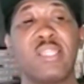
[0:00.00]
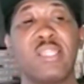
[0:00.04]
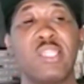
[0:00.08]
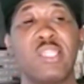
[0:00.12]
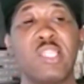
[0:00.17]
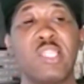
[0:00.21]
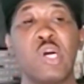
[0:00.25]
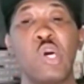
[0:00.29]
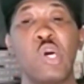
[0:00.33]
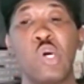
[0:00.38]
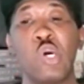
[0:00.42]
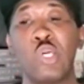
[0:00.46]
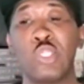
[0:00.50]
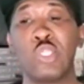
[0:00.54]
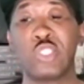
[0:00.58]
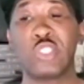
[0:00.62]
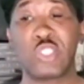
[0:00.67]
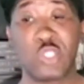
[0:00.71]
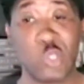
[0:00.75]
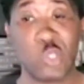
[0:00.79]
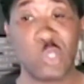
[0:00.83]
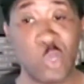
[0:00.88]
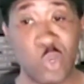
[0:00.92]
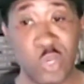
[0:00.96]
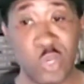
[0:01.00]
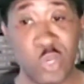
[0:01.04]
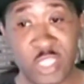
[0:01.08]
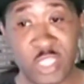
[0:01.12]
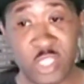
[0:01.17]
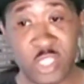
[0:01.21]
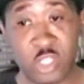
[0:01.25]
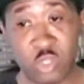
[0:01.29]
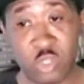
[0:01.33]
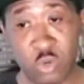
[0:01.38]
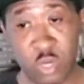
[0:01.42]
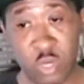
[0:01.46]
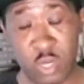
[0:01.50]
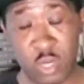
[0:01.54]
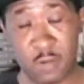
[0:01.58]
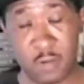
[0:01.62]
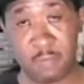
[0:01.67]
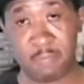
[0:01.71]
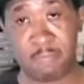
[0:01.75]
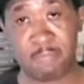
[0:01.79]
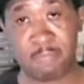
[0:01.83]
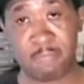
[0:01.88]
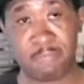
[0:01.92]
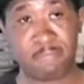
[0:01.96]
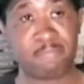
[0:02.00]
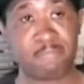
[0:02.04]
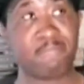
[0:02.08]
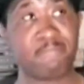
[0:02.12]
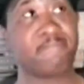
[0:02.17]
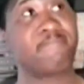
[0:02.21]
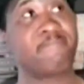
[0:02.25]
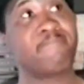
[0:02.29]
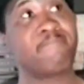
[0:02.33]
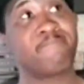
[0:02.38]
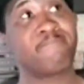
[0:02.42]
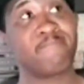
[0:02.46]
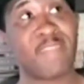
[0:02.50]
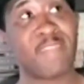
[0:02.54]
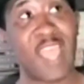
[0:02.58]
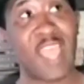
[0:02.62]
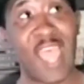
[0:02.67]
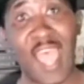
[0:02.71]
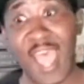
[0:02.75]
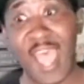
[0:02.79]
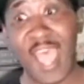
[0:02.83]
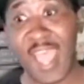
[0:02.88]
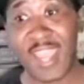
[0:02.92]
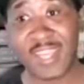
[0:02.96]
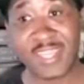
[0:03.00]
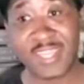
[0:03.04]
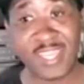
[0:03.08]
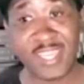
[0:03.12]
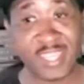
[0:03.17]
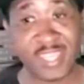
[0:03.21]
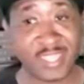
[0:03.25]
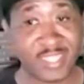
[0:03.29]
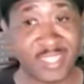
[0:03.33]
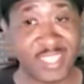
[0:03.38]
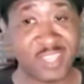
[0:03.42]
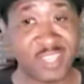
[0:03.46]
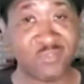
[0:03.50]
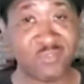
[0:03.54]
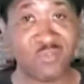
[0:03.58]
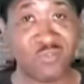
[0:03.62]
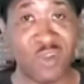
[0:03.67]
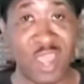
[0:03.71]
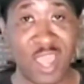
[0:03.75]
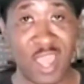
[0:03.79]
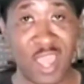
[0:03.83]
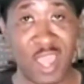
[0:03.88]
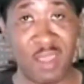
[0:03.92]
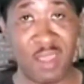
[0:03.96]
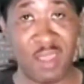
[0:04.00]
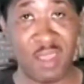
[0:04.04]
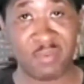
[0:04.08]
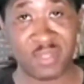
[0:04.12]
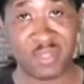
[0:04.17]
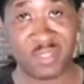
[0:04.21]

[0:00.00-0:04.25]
Long story short, I didn't get robbed.